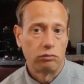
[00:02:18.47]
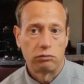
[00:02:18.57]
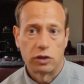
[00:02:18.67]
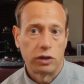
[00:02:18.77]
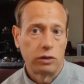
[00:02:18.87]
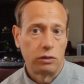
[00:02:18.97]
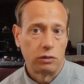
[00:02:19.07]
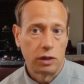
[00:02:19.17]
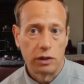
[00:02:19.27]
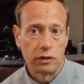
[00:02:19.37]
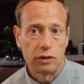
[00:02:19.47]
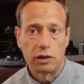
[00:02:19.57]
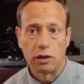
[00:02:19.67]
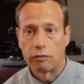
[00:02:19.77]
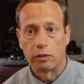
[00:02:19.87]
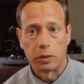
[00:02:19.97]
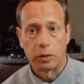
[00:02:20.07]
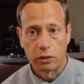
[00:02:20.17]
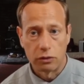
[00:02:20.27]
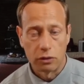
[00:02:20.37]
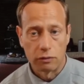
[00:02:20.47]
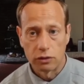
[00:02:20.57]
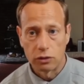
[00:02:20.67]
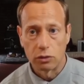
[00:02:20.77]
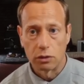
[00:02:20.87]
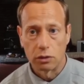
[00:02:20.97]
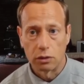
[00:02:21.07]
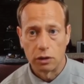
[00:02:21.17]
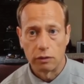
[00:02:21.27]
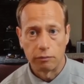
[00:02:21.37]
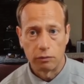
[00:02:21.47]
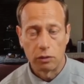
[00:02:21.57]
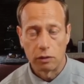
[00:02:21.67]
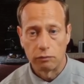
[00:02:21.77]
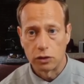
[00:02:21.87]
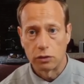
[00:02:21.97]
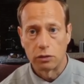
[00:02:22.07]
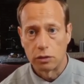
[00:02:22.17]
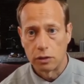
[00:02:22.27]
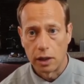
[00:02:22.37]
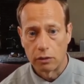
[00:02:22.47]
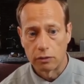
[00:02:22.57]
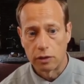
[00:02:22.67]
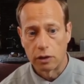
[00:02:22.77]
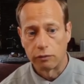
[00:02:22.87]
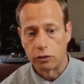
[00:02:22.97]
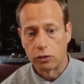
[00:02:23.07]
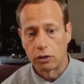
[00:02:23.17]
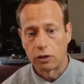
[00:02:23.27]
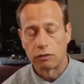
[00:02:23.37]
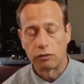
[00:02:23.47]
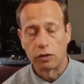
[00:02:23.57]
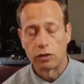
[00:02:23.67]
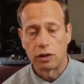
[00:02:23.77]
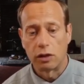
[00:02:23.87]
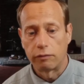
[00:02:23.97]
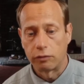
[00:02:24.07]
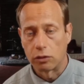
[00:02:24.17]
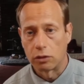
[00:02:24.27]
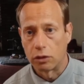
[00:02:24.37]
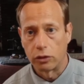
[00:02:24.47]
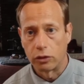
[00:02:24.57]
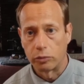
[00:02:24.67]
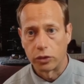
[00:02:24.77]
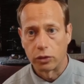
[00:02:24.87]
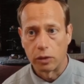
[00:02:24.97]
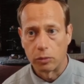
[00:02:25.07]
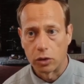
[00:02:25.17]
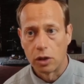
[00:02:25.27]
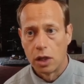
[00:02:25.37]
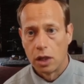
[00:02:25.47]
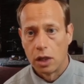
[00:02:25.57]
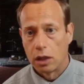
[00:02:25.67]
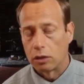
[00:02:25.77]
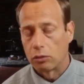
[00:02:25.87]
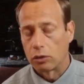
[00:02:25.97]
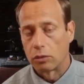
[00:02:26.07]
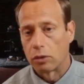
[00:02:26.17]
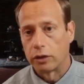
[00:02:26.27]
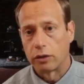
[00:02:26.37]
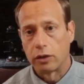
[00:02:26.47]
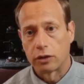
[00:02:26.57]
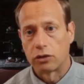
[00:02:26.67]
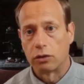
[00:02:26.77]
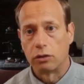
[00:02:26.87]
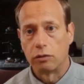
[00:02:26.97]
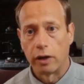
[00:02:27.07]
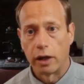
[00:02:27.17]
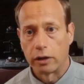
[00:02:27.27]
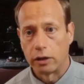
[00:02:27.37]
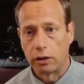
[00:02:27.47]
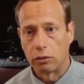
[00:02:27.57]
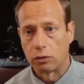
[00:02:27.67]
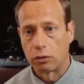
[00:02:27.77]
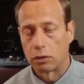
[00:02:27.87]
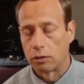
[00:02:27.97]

tell your kids to get it from the Microsoft Store if you have children in the house. Now, if you're doing this for yourself, you're an adult programmer, you want to write the next Stardew Valley or